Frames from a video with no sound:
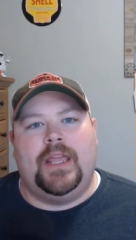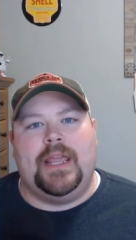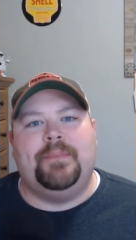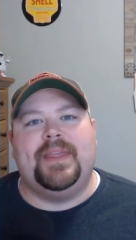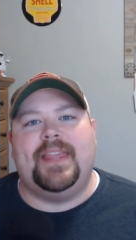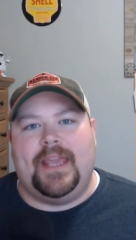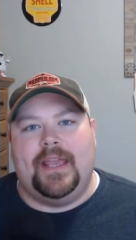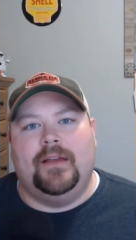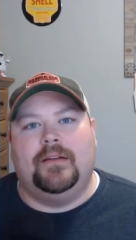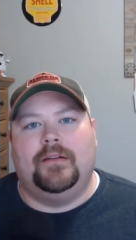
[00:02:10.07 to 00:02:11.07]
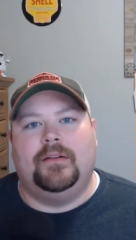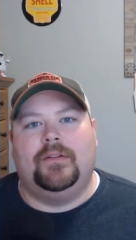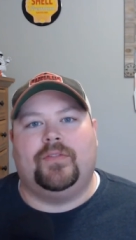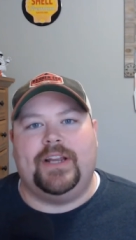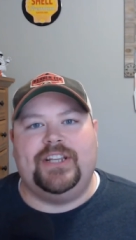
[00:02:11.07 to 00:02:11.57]
empathy
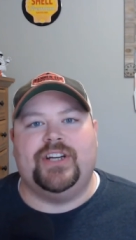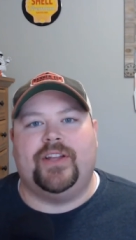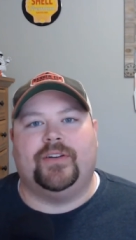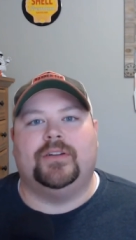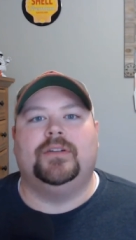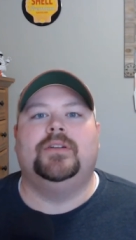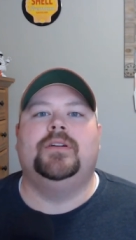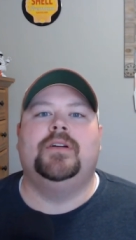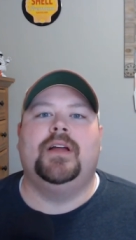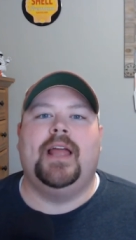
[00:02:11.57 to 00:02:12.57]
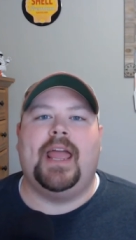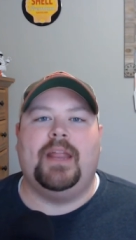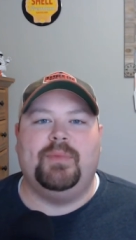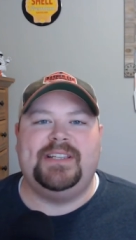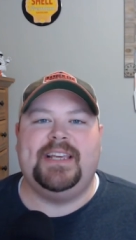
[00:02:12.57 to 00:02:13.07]
for each other
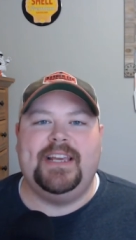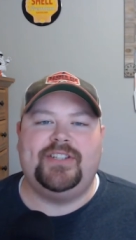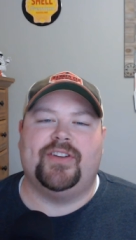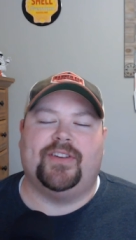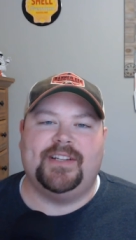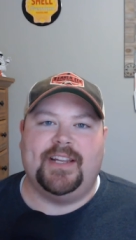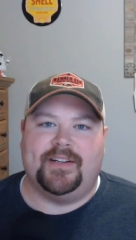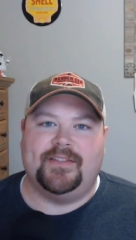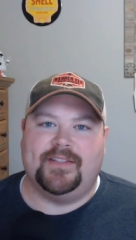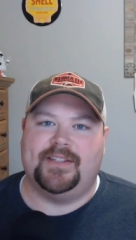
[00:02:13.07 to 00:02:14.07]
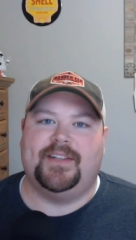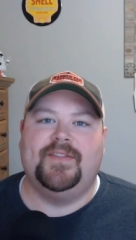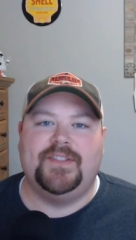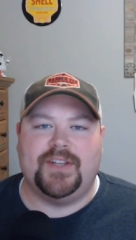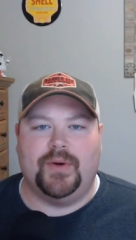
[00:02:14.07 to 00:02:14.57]
and we see each other as hindrances.
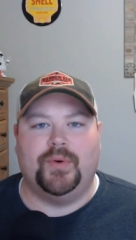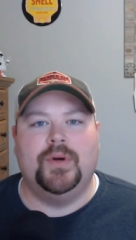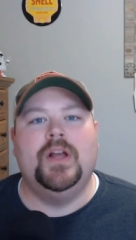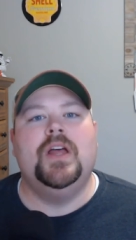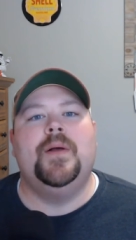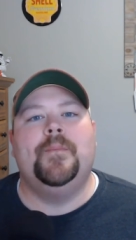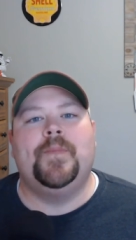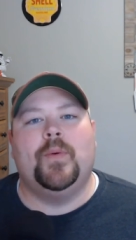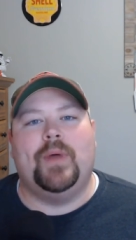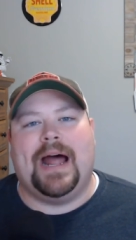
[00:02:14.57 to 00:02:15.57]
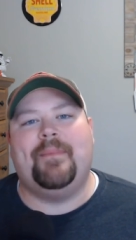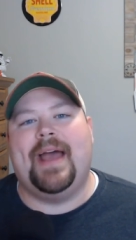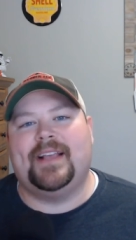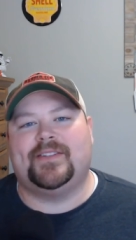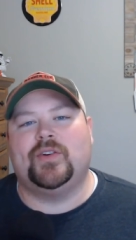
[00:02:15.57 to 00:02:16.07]
So when I'm
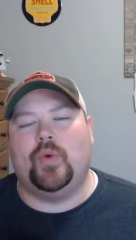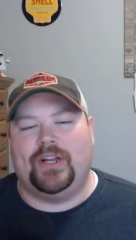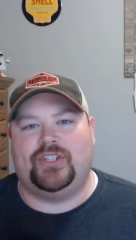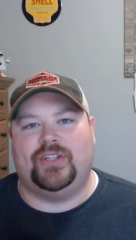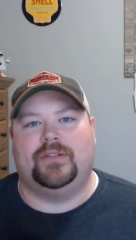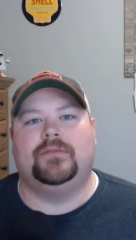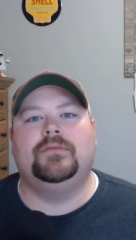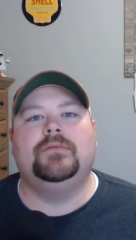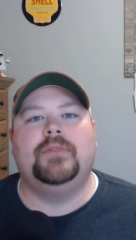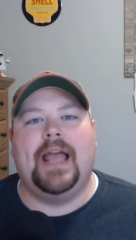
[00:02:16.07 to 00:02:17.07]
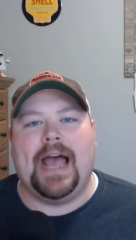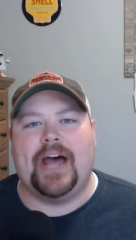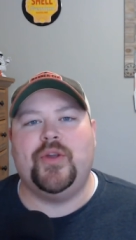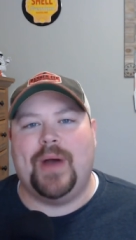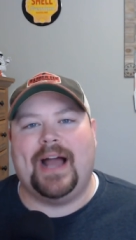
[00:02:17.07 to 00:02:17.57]
asked the question, how
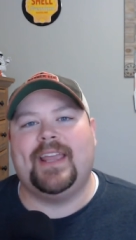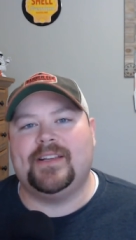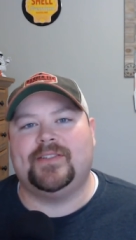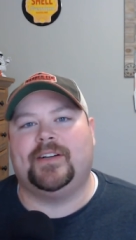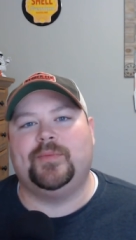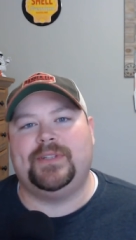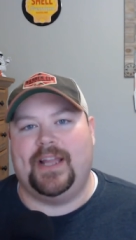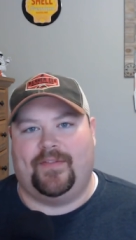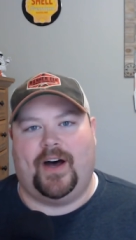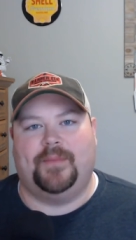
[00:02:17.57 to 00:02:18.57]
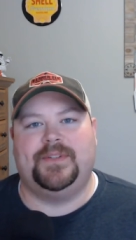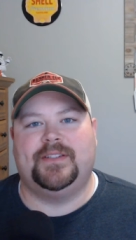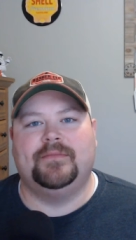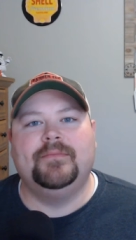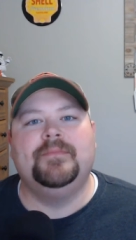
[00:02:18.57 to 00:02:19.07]
do I get started with DevOps?